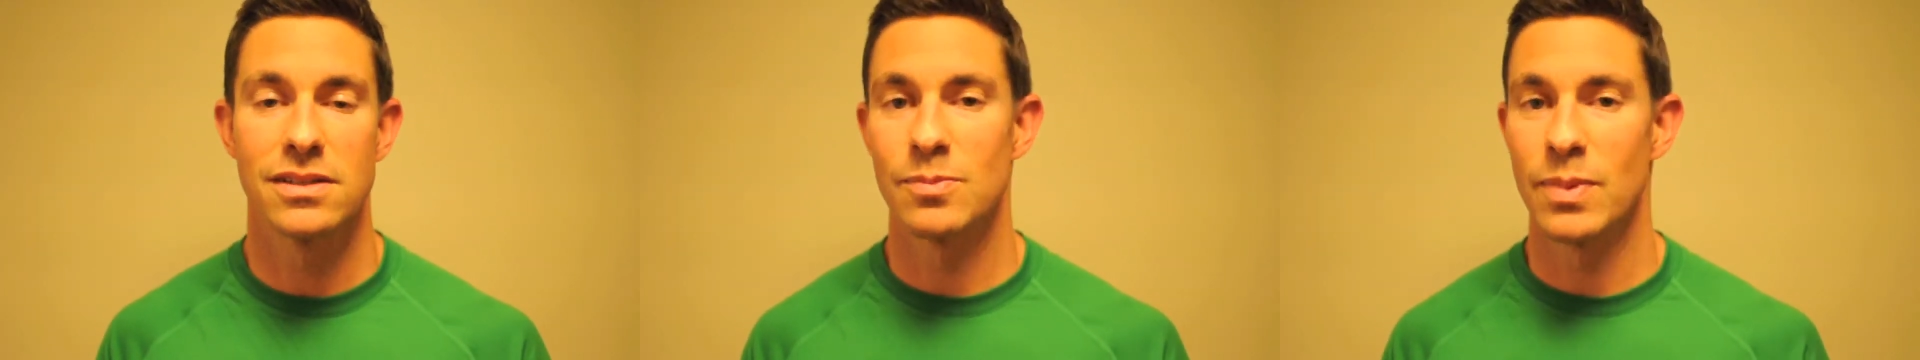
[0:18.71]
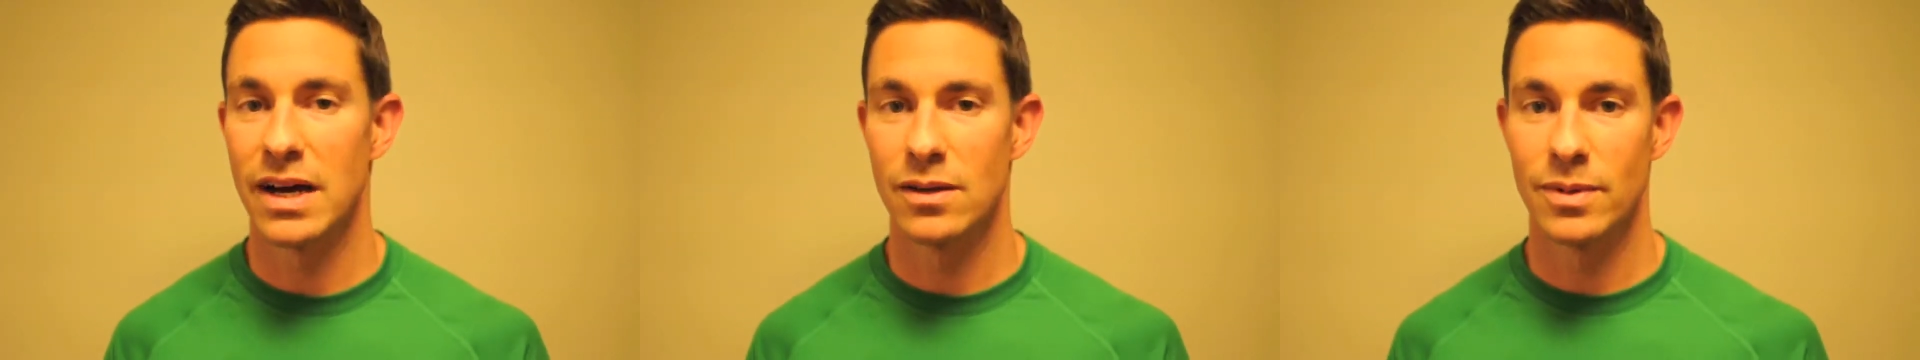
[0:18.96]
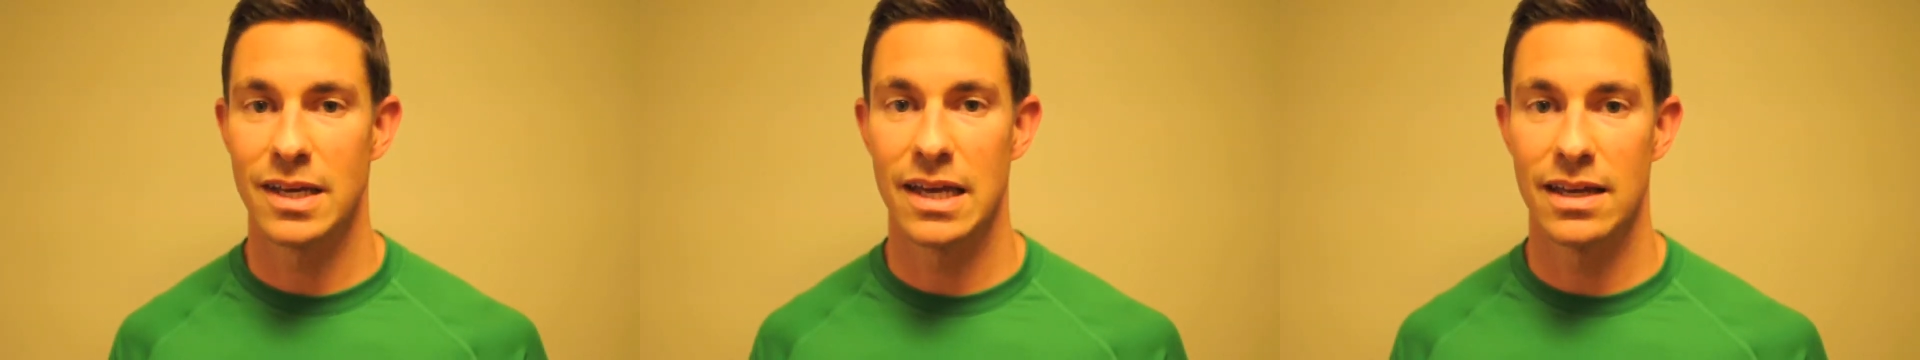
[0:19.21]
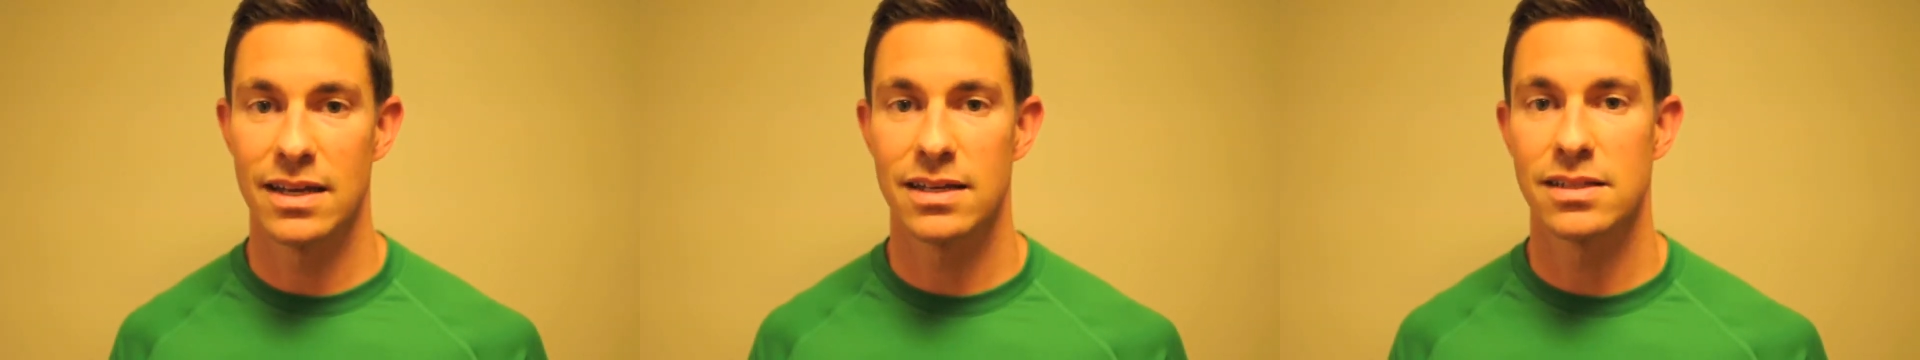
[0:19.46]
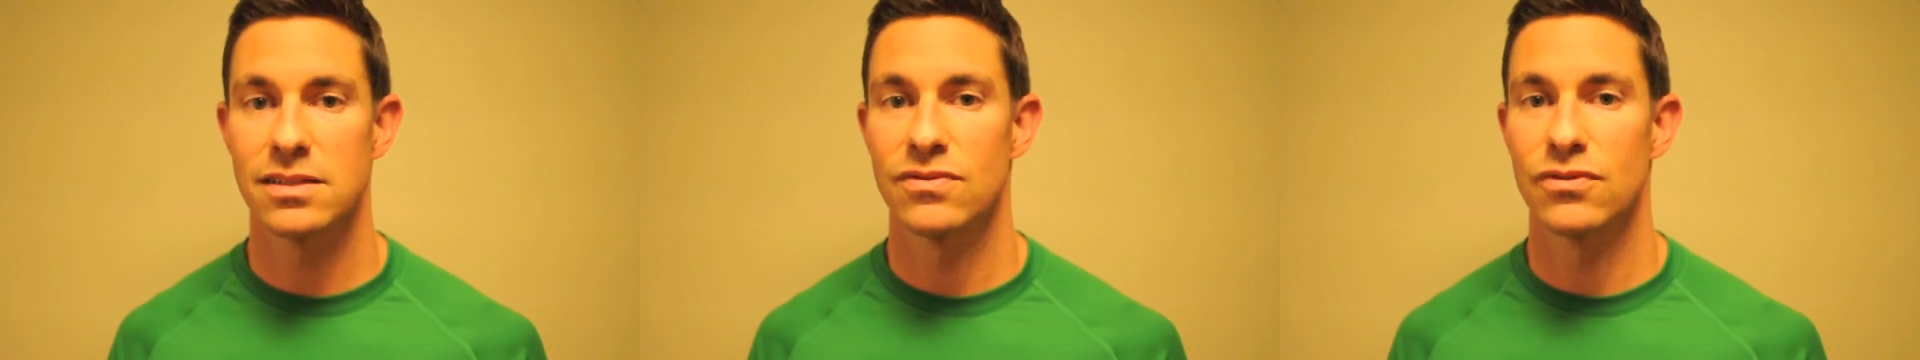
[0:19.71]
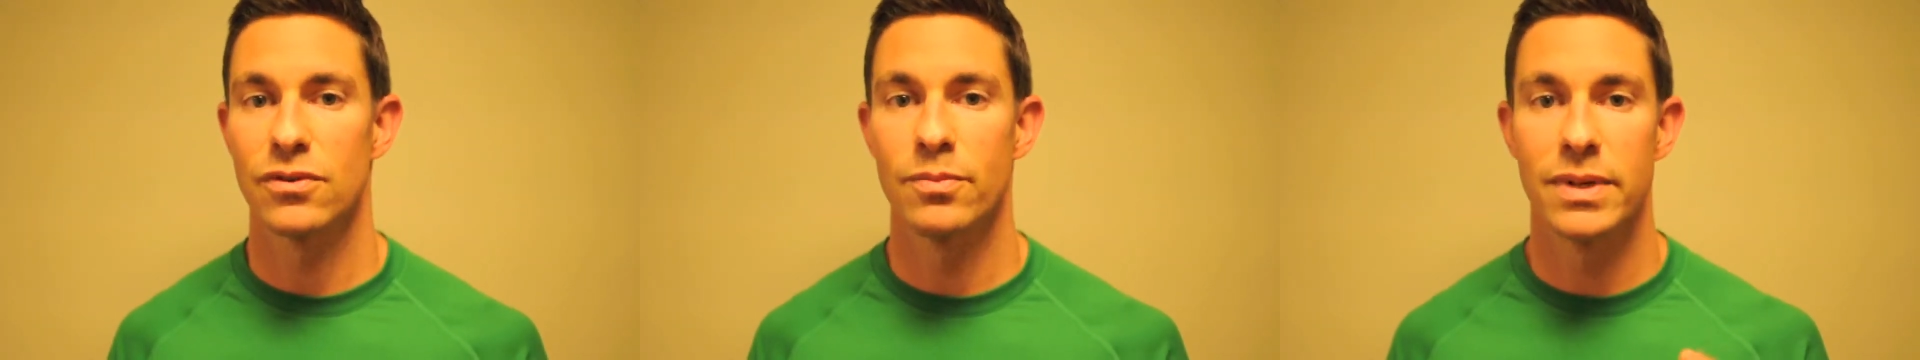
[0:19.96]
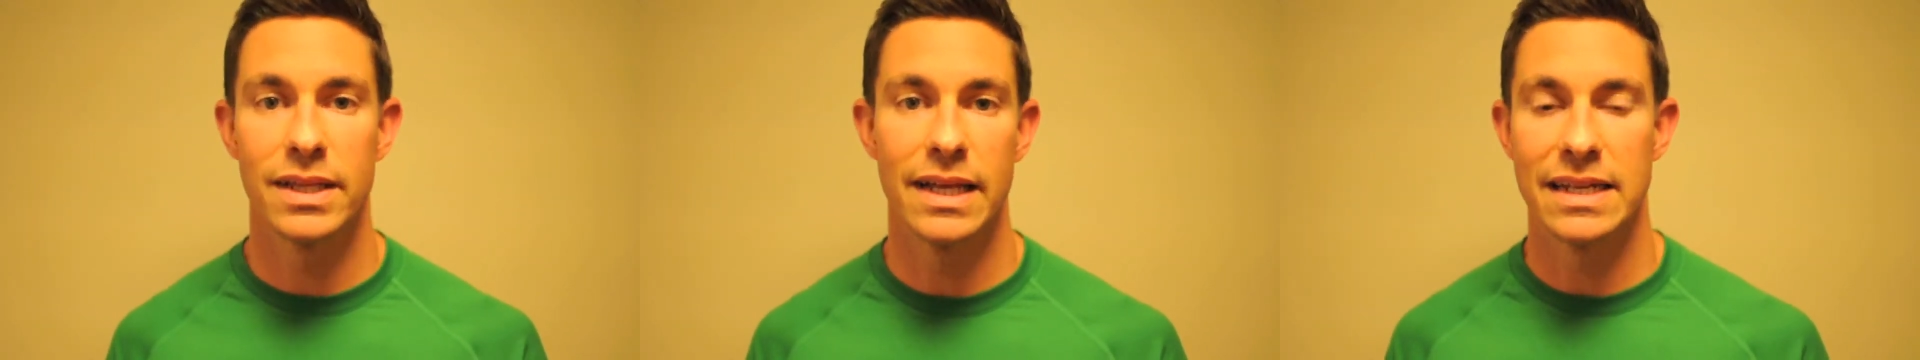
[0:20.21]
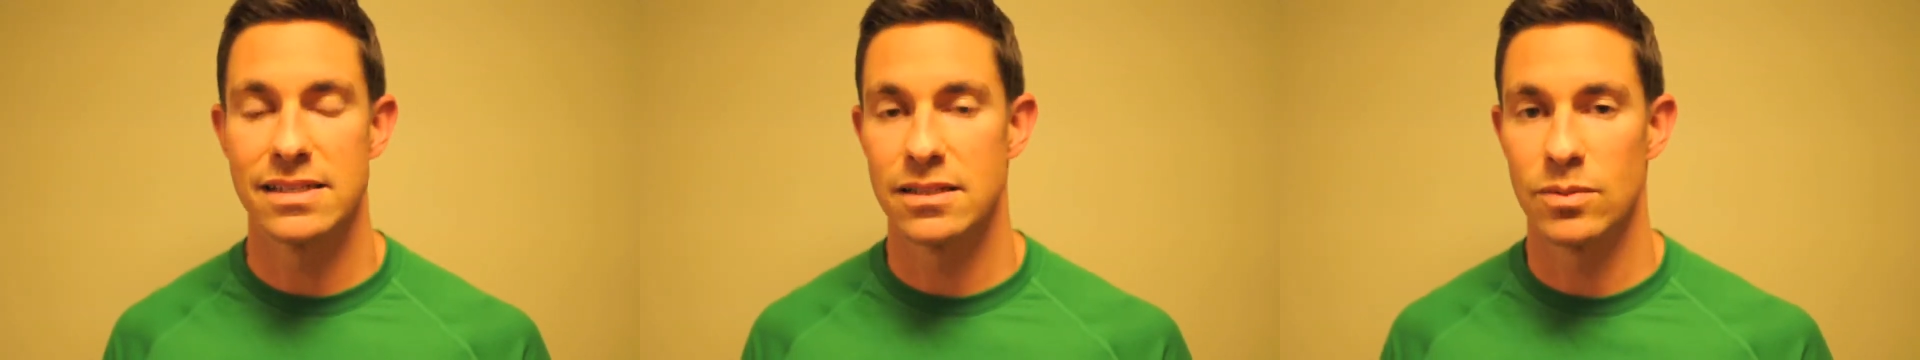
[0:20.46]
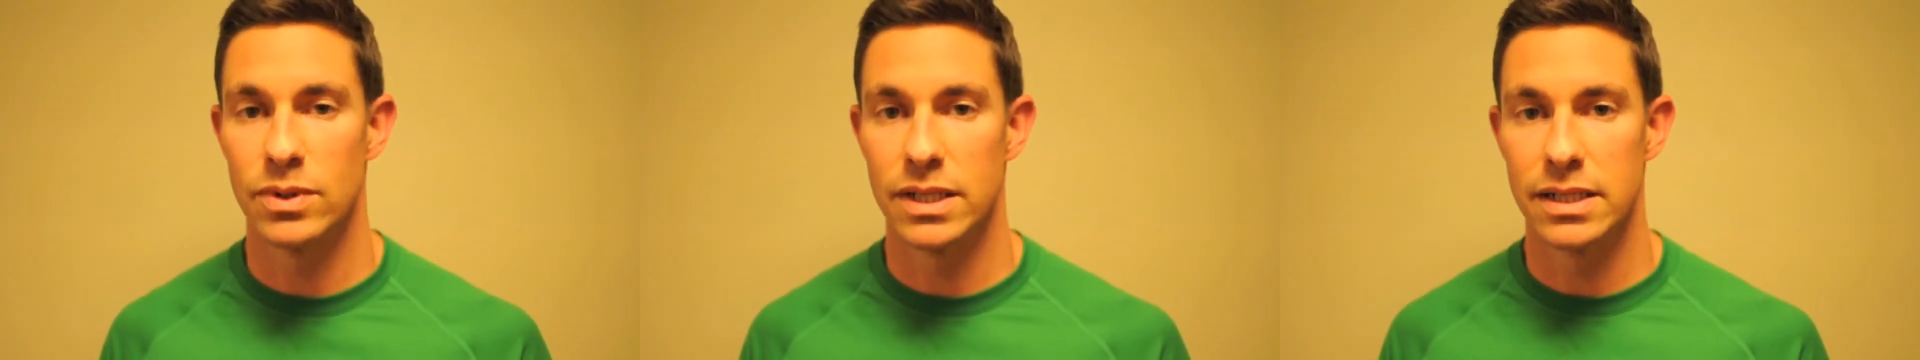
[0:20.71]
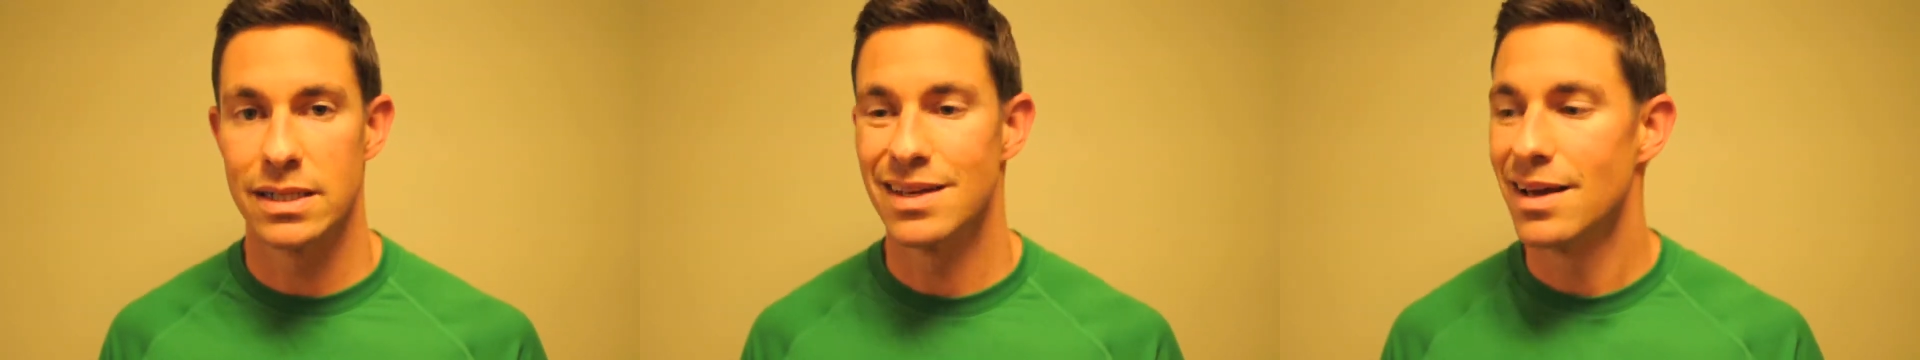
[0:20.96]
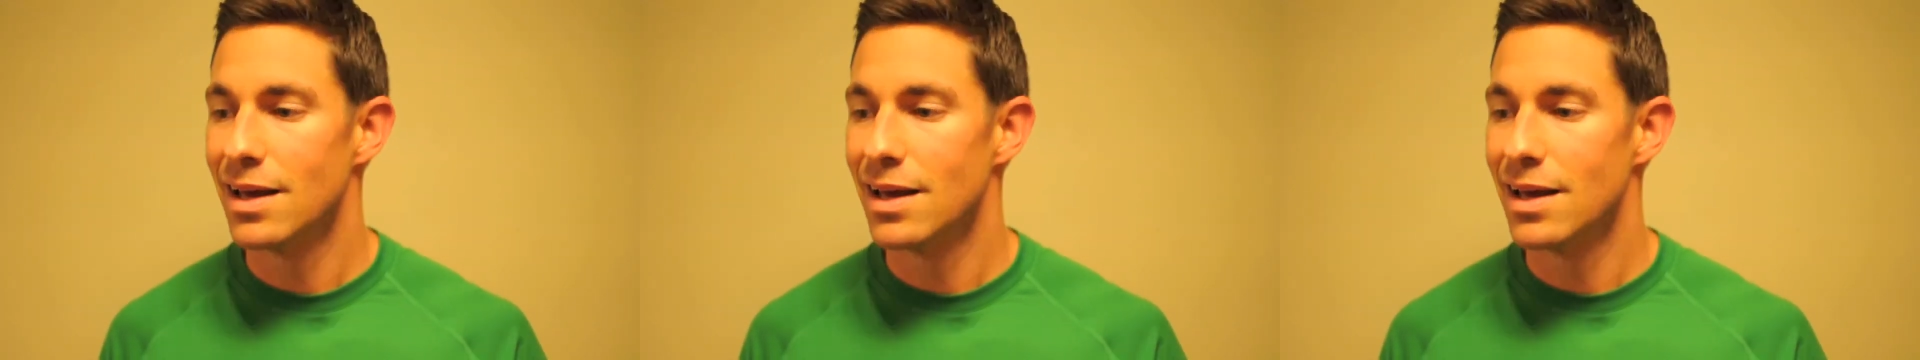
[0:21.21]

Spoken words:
spinal mechanics for midline stability.